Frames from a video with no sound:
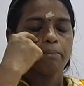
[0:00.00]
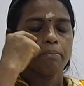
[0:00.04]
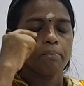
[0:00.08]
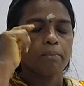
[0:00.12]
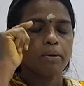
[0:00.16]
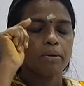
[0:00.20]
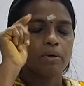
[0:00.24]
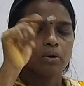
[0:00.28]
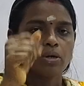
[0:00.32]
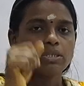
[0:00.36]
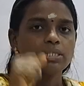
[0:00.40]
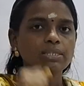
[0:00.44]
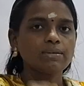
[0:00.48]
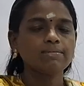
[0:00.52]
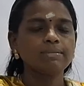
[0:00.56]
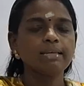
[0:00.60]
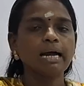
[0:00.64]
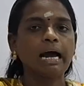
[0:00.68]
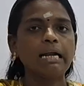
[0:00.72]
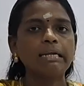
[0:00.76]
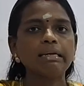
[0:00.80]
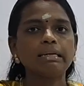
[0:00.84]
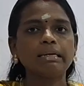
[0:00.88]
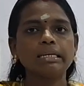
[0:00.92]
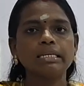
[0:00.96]
Because of
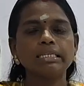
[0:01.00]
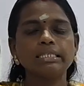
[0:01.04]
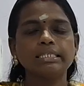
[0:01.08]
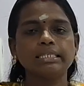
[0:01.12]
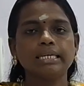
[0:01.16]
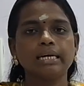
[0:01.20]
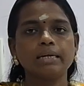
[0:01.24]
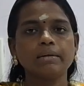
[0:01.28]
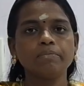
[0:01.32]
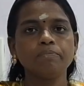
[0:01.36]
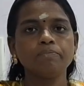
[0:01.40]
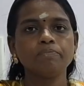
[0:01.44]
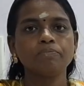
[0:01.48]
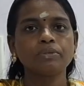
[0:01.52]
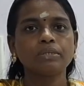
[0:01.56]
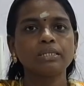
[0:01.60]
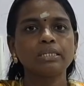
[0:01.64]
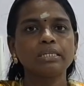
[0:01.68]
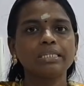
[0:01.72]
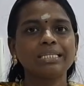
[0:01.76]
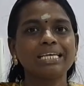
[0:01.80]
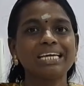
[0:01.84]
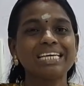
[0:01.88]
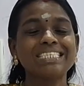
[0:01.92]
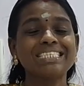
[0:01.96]
that reason,
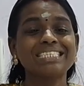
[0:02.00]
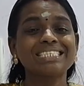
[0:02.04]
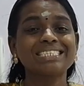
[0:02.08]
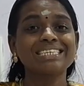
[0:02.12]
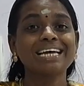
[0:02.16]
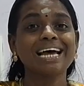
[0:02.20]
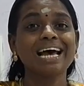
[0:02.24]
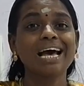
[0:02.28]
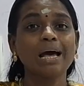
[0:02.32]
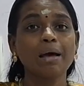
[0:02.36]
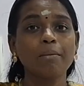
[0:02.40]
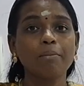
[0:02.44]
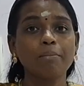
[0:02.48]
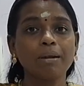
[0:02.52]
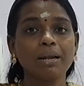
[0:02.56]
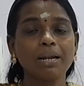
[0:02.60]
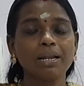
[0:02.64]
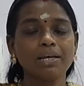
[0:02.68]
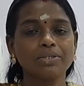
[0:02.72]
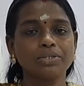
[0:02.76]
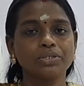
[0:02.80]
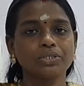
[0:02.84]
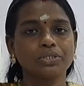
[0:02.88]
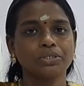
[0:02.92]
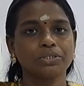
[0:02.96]
they
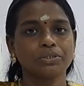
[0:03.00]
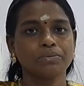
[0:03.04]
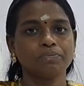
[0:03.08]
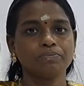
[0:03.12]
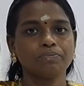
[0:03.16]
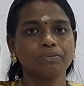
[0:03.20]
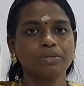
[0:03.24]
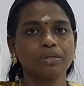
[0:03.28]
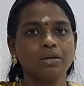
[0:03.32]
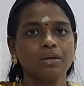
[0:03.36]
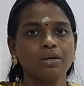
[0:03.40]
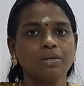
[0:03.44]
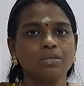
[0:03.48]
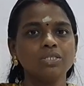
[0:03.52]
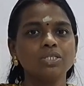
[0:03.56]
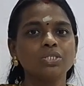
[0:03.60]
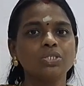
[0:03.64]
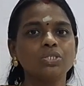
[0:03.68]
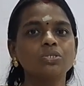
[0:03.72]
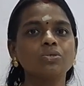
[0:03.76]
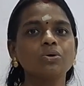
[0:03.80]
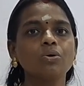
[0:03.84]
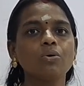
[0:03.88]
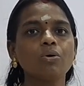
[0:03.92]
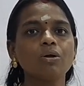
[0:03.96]
established
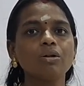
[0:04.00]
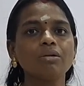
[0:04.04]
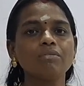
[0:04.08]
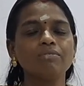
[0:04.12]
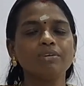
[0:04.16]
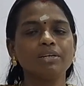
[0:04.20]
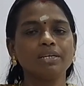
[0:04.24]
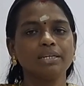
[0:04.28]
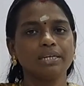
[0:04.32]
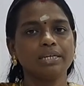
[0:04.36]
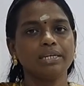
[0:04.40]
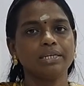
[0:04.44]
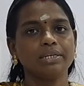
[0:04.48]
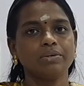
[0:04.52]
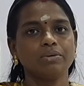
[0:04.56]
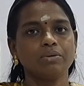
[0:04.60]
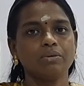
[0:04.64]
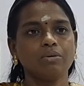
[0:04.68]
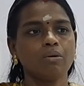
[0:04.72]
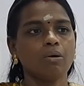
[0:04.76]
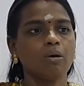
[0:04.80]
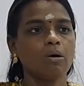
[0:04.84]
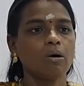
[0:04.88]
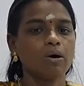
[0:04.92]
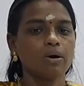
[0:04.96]
Zollverein
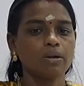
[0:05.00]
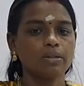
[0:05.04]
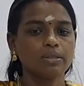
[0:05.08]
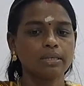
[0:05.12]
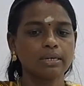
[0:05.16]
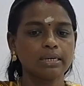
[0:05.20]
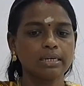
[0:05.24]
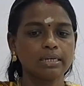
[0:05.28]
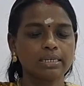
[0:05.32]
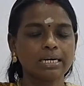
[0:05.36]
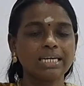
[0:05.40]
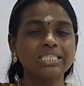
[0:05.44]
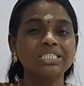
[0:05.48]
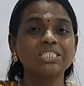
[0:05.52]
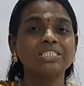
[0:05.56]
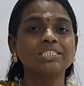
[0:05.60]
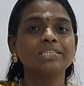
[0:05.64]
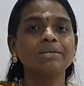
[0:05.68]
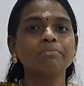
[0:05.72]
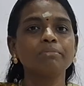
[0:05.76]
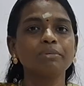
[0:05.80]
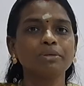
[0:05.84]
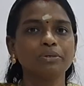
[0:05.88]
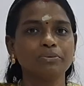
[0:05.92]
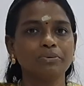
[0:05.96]
or the
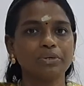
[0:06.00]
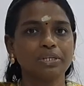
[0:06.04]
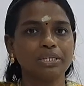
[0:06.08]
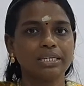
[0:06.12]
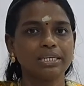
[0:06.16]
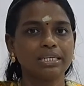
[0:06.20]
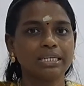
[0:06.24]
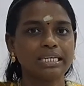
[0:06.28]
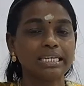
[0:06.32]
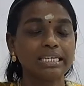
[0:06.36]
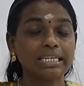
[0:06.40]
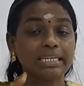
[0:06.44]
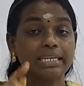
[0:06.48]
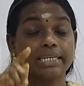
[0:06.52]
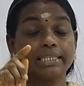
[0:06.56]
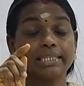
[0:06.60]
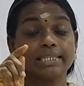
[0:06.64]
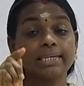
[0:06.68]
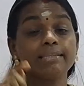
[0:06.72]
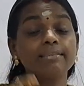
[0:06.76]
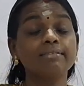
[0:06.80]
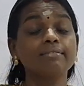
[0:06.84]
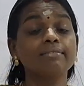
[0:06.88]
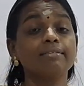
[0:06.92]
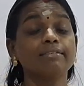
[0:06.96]
custom union in
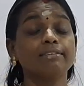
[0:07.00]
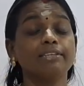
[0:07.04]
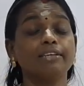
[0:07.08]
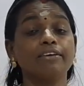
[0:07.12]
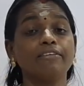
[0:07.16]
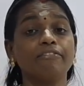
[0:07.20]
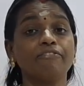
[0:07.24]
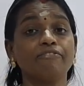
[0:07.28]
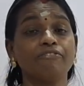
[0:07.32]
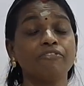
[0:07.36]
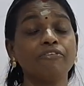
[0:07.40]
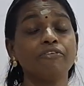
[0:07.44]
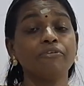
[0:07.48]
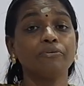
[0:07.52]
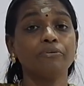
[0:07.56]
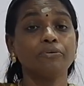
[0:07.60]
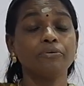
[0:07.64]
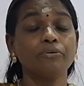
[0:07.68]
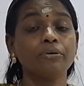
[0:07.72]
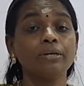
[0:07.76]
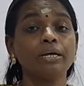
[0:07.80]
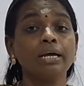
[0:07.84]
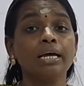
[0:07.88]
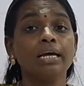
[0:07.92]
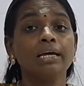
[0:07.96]

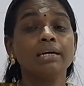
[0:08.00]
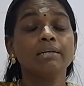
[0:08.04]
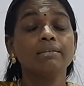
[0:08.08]
1834.